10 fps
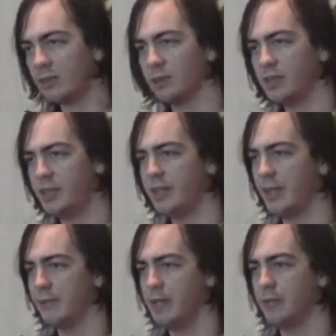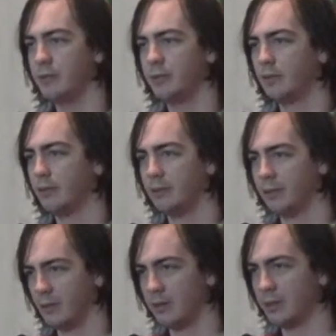Did you hear that, Rio?
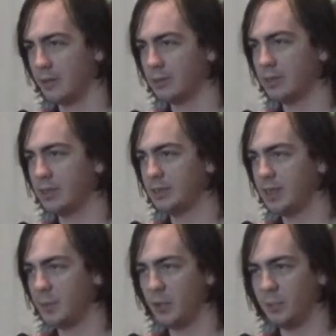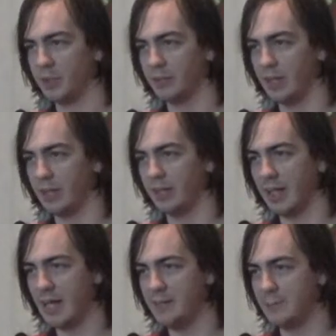That was the legendary Pokemon crying. That
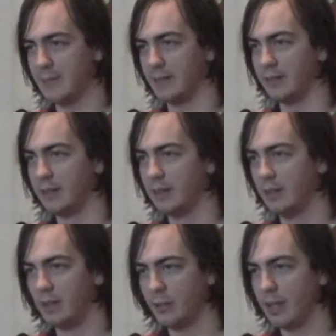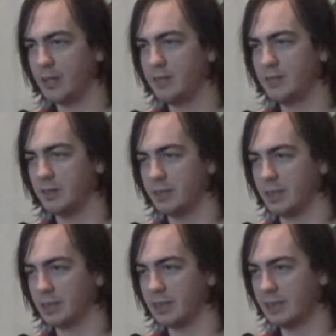had to be it. Okay, this is our
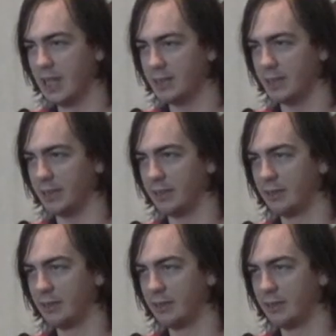chance. Let's catch it.